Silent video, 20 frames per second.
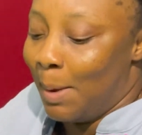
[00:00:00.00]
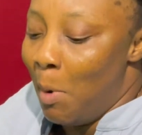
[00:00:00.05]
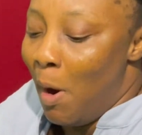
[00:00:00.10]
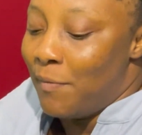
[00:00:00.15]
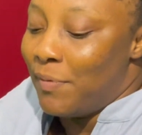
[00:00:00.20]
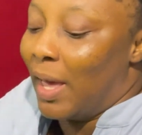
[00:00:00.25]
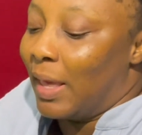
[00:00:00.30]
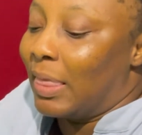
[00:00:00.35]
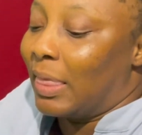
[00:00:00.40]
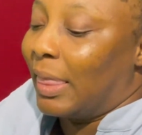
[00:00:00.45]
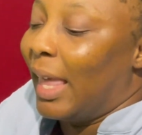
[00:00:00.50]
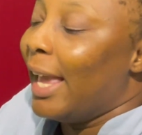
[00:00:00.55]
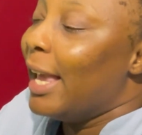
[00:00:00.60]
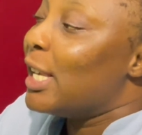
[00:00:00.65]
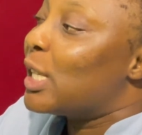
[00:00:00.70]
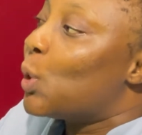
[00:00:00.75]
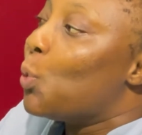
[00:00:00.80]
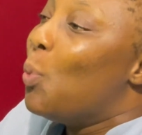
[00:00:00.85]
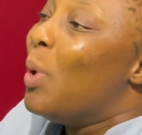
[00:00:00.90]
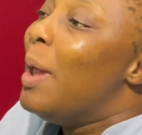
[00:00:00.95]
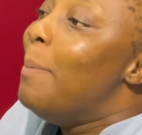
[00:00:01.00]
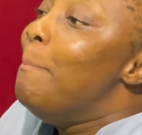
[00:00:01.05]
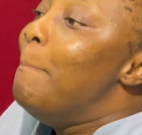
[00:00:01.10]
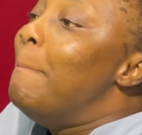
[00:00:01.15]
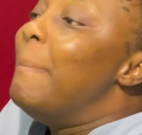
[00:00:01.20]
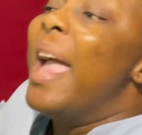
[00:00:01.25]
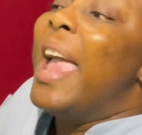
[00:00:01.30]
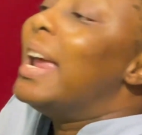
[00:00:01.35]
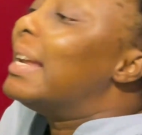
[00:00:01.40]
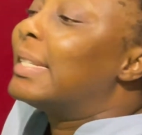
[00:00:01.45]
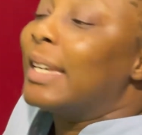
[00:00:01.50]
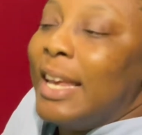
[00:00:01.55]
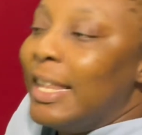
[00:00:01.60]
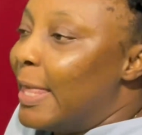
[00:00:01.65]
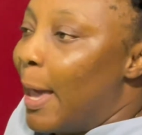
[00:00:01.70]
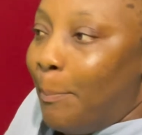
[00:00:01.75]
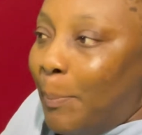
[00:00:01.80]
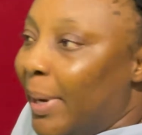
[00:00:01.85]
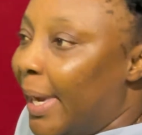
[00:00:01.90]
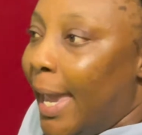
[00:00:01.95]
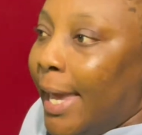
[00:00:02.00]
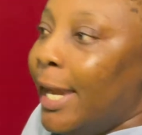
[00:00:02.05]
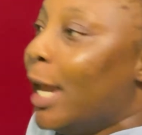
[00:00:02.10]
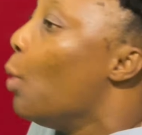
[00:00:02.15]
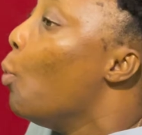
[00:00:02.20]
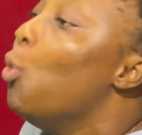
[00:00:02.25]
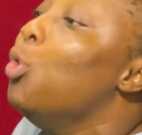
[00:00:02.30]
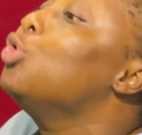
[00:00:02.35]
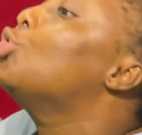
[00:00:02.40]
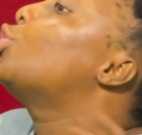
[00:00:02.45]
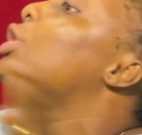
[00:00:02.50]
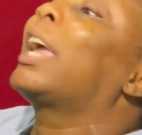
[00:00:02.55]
of the things we made in the beginning.